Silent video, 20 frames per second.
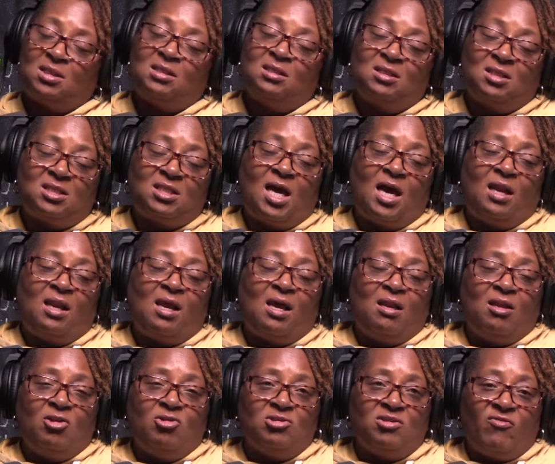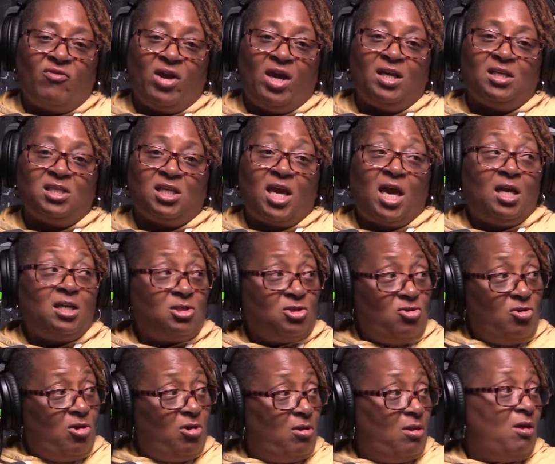decide not to use for
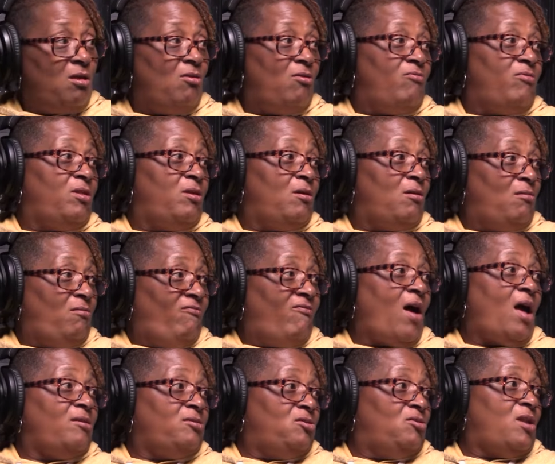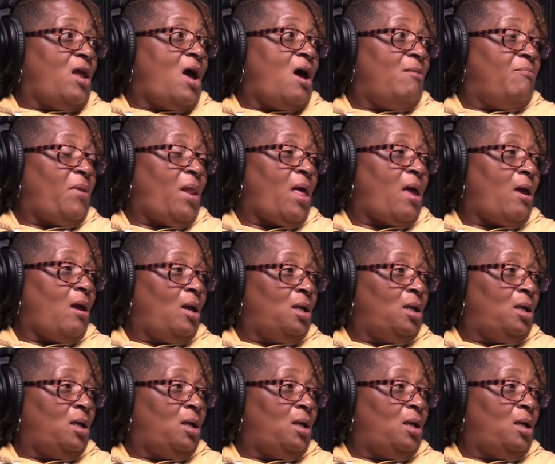education. over.